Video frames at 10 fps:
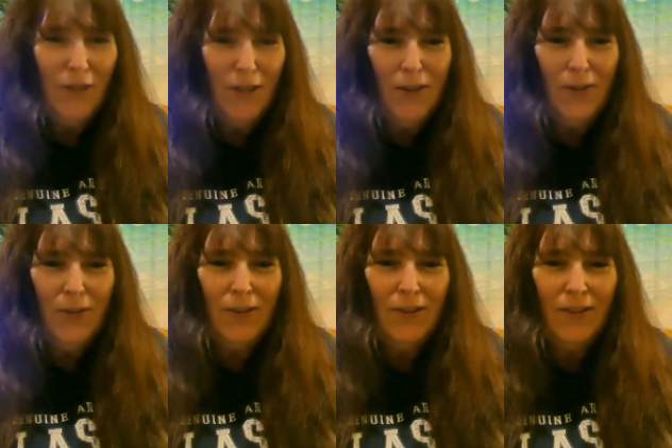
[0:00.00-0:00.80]

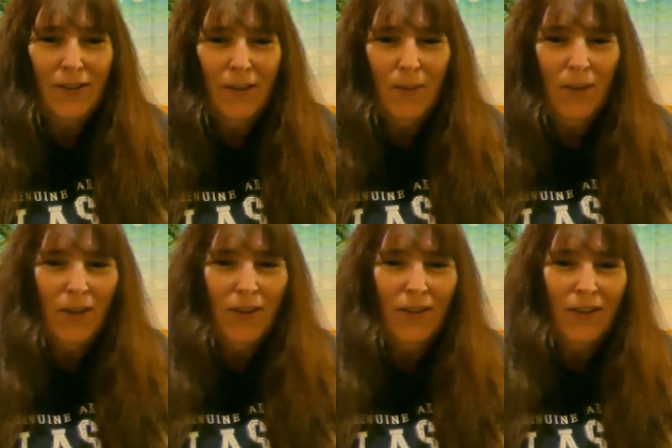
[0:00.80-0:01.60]
close up
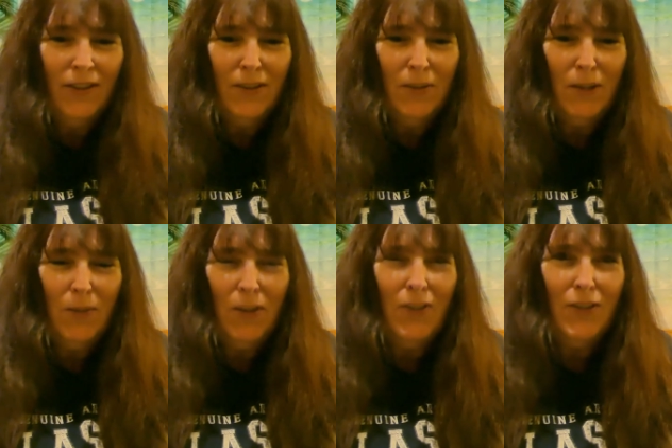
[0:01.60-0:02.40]
there. It's way up
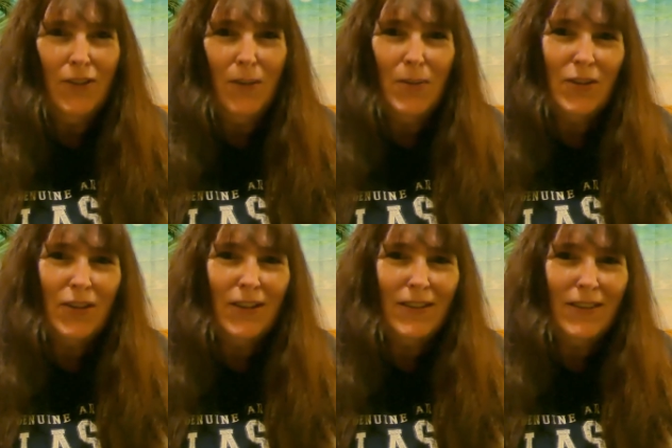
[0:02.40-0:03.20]
there on the top of the
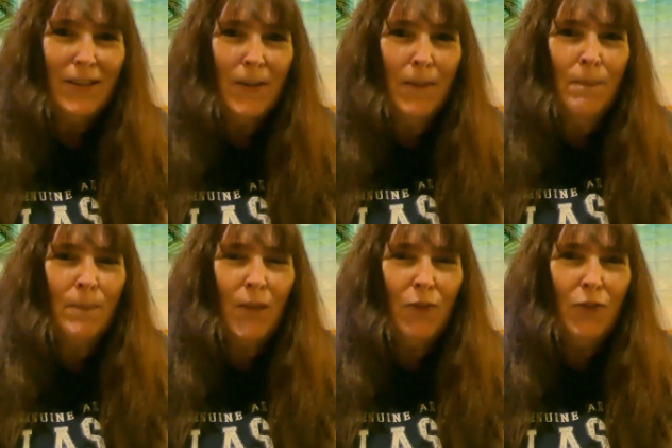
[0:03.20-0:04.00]
list
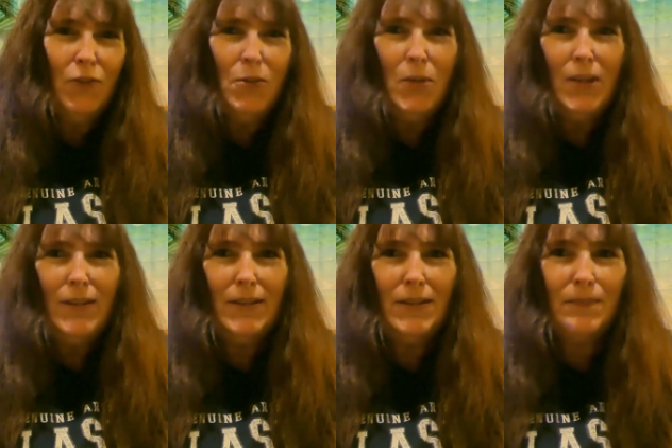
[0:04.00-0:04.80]
of favorite
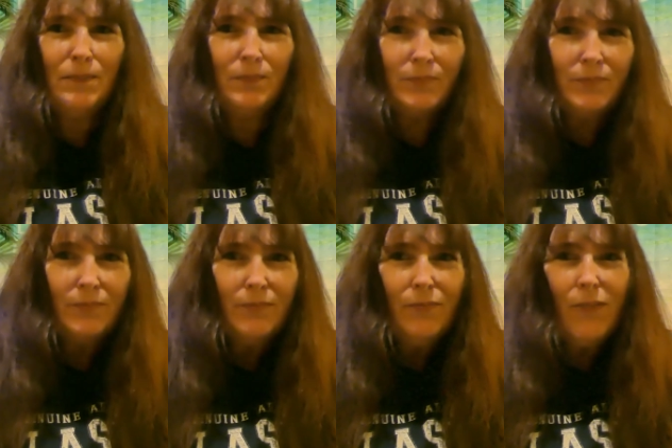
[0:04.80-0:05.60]
places.
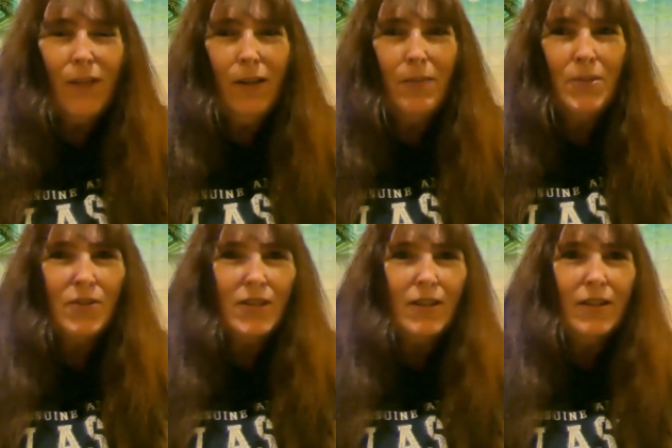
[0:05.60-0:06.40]
Um, so
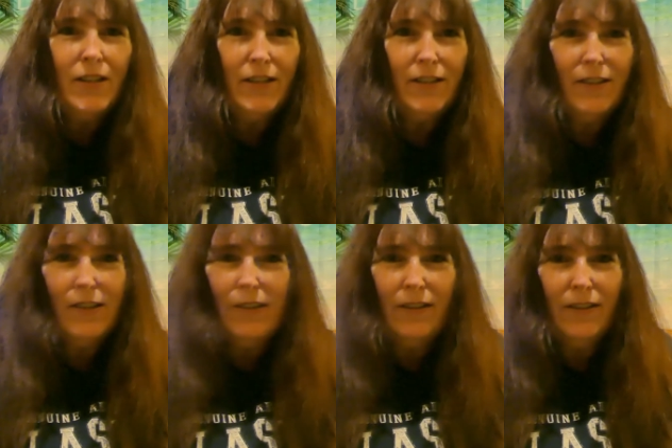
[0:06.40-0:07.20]
Sitka, Alaska
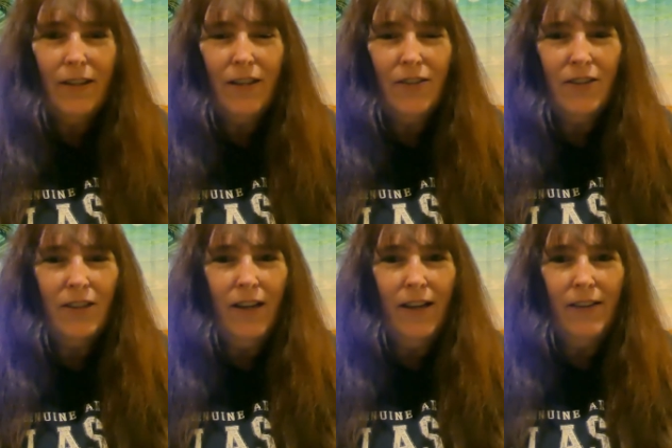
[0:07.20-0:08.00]
is actually an
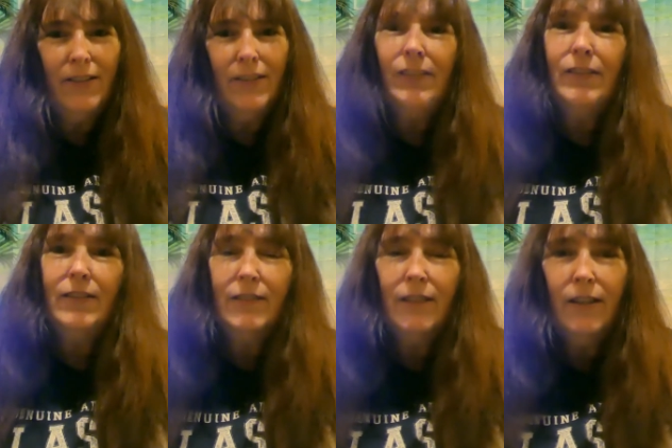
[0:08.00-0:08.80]
island,
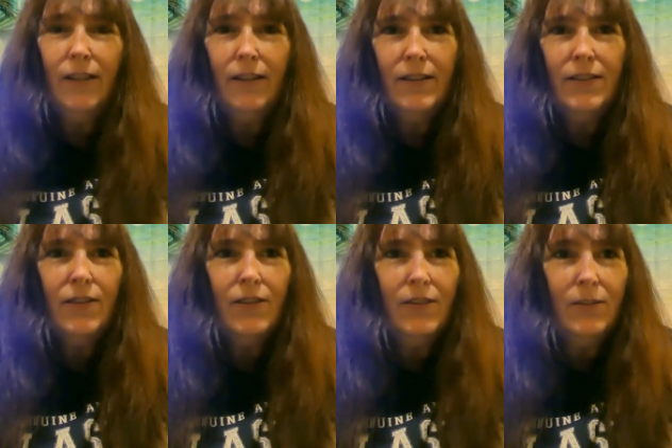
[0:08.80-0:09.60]
and it's
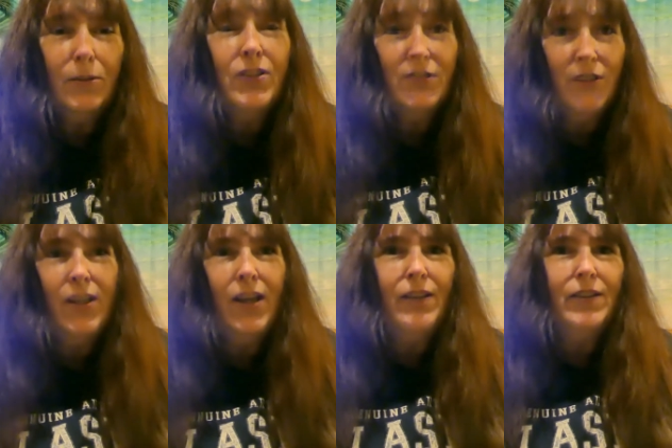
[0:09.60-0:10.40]
on, well, it's on
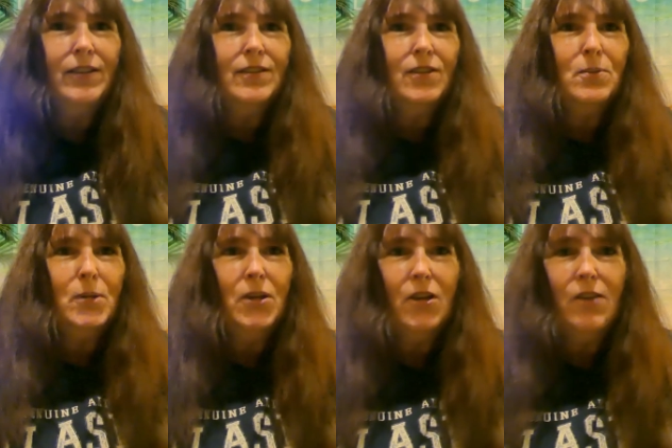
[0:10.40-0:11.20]
an island. It's on the
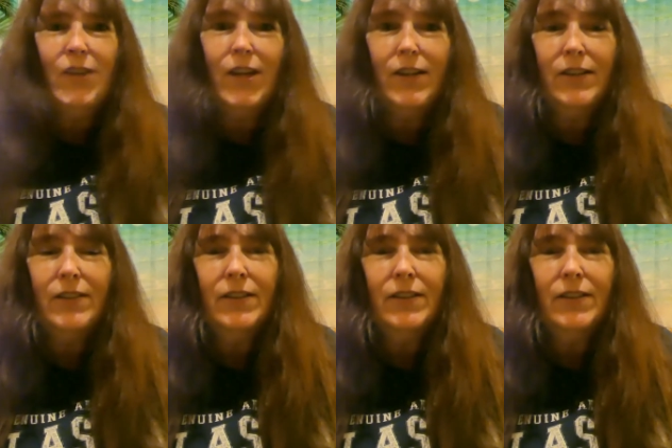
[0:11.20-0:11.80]
Baranof Island.